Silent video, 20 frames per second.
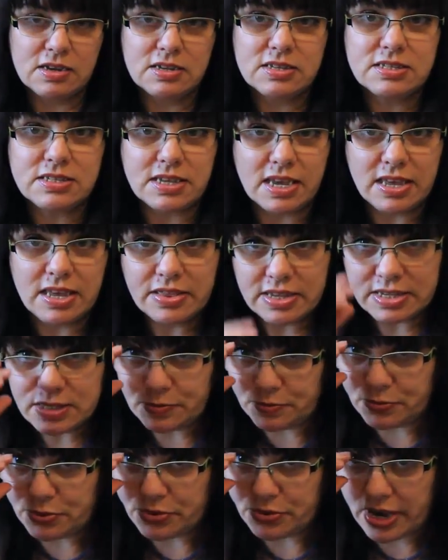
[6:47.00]
Say
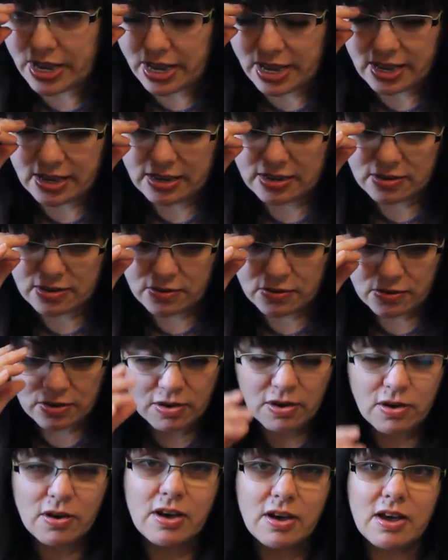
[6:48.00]
this prayer
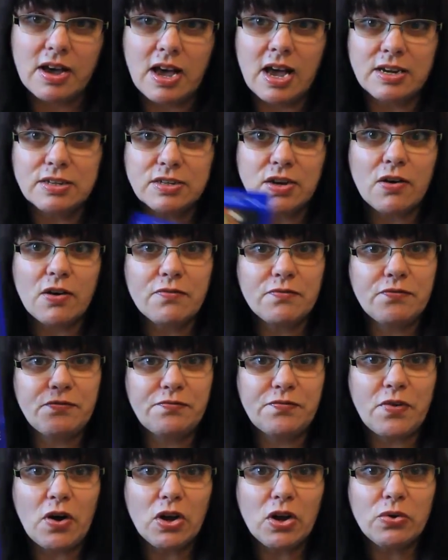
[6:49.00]
and
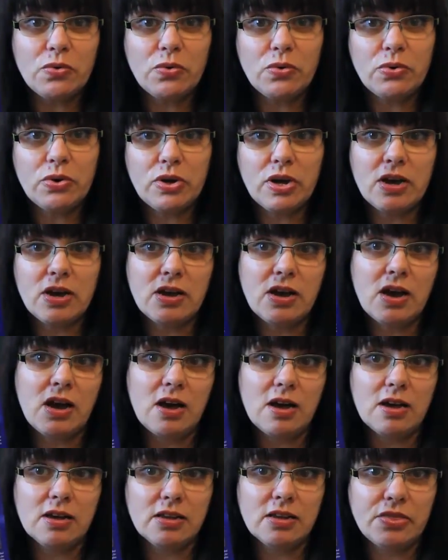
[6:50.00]
follow
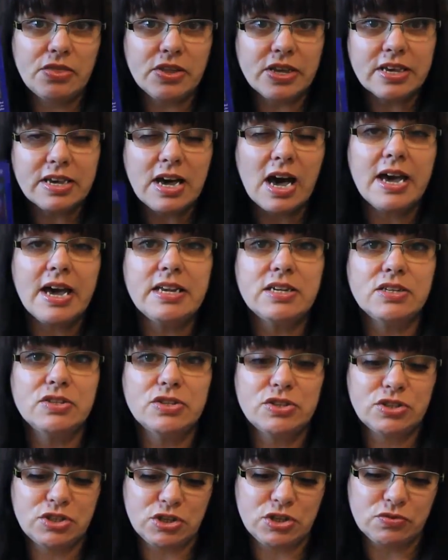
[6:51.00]
the
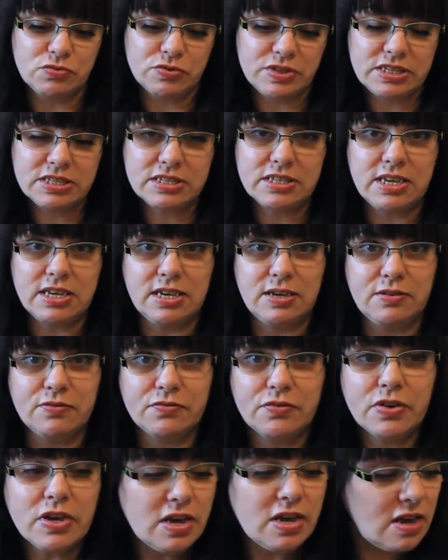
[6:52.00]
guidance you
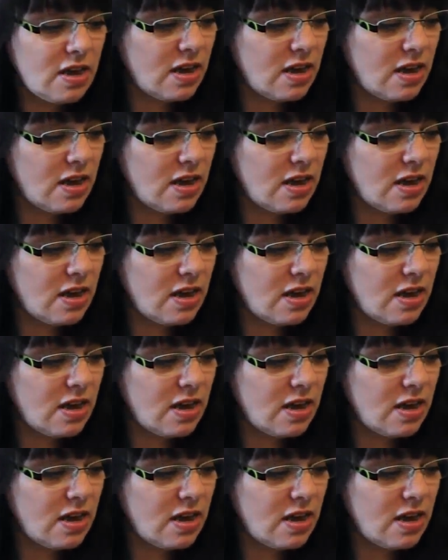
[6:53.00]
receive.